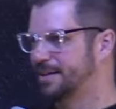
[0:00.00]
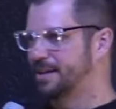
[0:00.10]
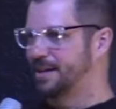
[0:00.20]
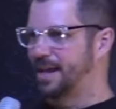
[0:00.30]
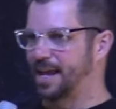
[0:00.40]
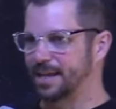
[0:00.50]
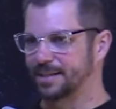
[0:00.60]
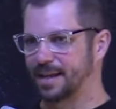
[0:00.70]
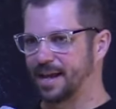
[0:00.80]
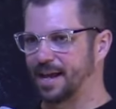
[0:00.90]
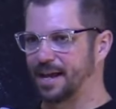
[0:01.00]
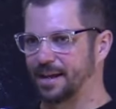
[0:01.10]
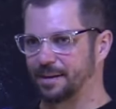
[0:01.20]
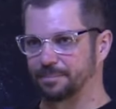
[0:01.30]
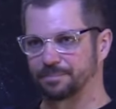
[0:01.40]
and,
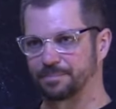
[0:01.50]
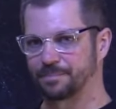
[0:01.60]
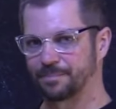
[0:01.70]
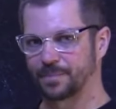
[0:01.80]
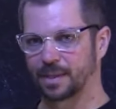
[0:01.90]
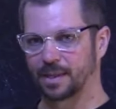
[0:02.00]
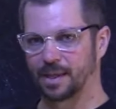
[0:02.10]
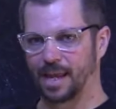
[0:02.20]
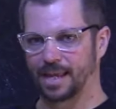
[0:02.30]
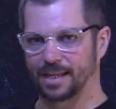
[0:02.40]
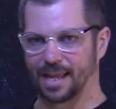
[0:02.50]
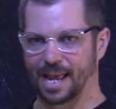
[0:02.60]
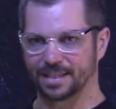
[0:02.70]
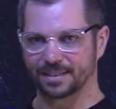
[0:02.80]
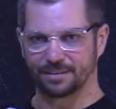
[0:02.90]
um, and
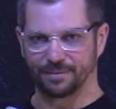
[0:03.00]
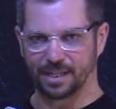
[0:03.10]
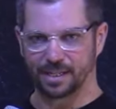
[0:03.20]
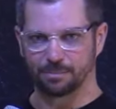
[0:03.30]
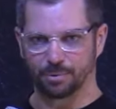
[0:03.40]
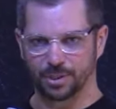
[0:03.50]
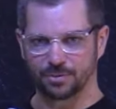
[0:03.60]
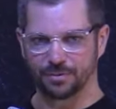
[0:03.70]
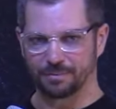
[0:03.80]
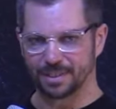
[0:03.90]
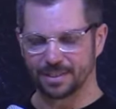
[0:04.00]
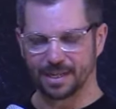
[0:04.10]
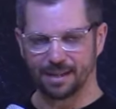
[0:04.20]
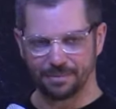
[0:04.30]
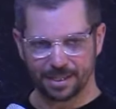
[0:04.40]
asked if he could preach for me
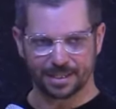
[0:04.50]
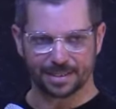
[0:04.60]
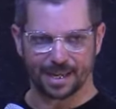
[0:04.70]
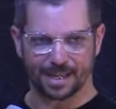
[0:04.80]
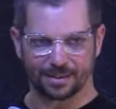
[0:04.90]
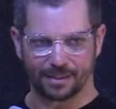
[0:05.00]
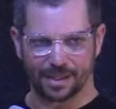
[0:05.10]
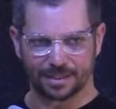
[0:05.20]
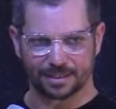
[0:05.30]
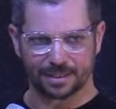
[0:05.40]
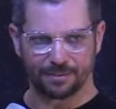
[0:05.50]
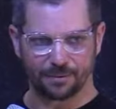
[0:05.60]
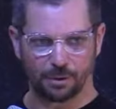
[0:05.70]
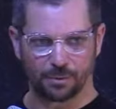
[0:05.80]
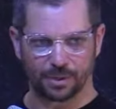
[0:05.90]
today because I had a lot of stuff
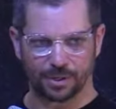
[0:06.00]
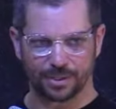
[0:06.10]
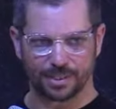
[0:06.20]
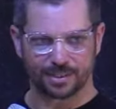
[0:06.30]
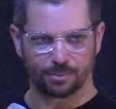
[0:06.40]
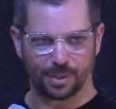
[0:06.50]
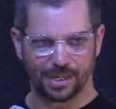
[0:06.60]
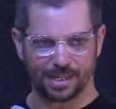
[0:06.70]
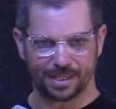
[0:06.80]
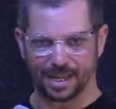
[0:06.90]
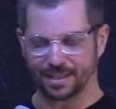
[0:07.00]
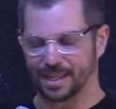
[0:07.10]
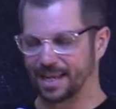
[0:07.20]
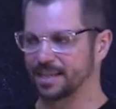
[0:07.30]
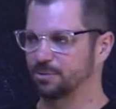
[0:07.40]
going on this week and had the
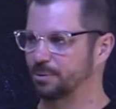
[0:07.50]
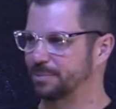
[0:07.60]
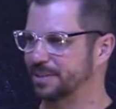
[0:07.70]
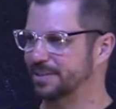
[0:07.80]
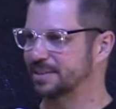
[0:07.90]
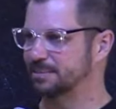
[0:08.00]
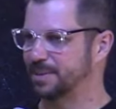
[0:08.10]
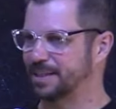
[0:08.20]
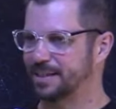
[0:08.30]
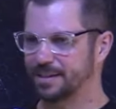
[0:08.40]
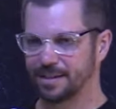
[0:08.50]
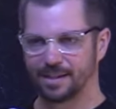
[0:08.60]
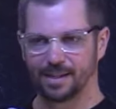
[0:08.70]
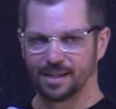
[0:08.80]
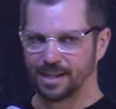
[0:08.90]
annual business meeting.
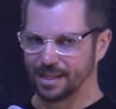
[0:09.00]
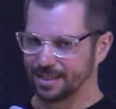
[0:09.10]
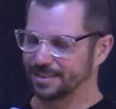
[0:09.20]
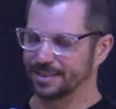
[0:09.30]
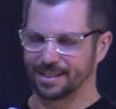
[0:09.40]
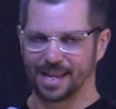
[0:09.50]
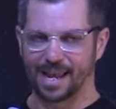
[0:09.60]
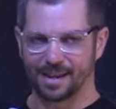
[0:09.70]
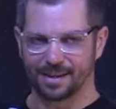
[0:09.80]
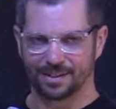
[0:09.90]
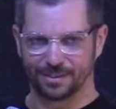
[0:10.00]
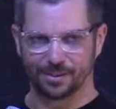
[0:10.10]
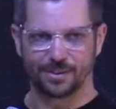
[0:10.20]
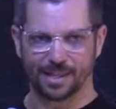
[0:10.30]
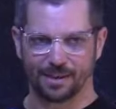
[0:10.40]
And he said, yeah, I can
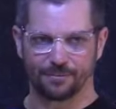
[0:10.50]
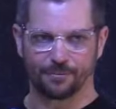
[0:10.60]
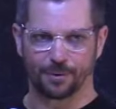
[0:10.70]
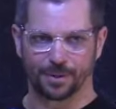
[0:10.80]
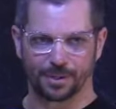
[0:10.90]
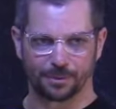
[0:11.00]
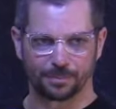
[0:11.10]
do that for you.